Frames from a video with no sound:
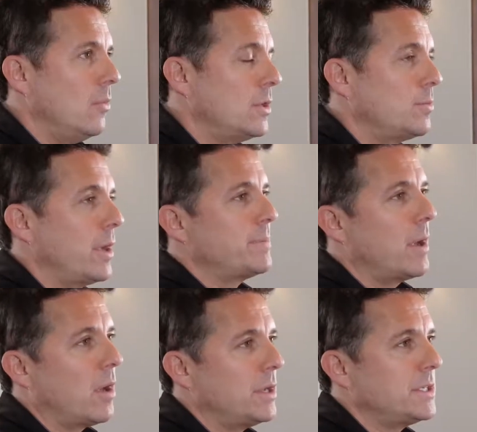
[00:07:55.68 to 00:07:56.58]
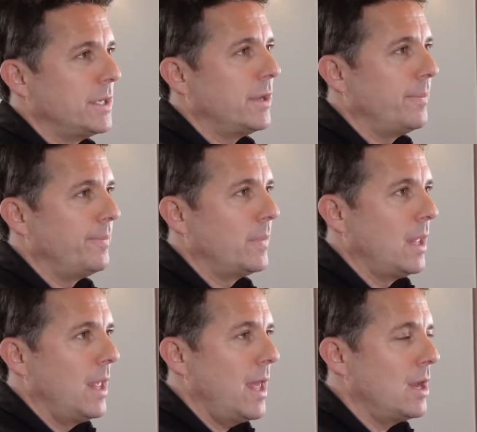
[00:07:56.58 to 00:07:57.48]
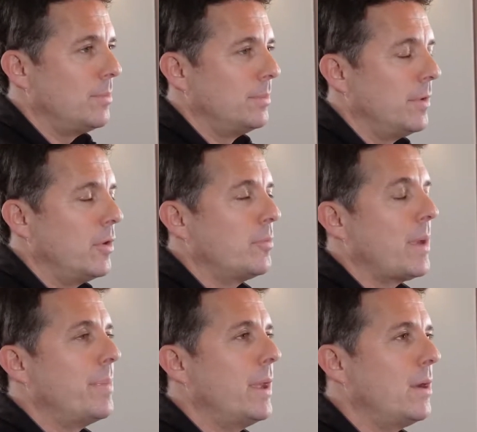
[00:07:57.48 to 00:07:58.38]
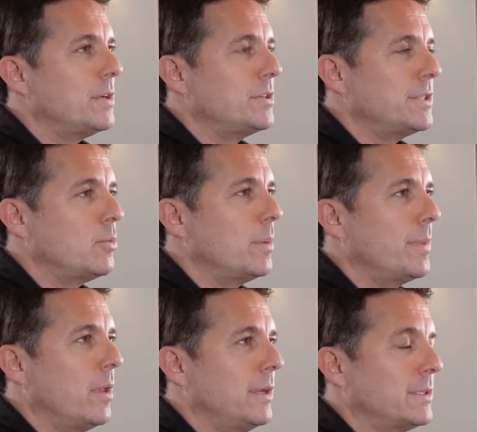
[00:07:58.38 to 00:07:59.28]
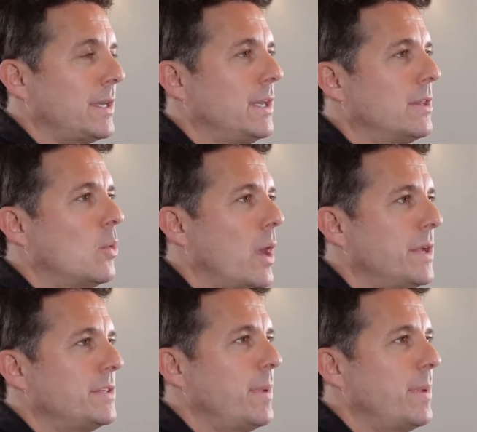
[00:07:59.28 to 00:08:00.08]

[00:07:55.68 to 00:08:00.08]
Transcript: which breaks my heart still, and then move in with my parents just to rehabilitate because I need the quiet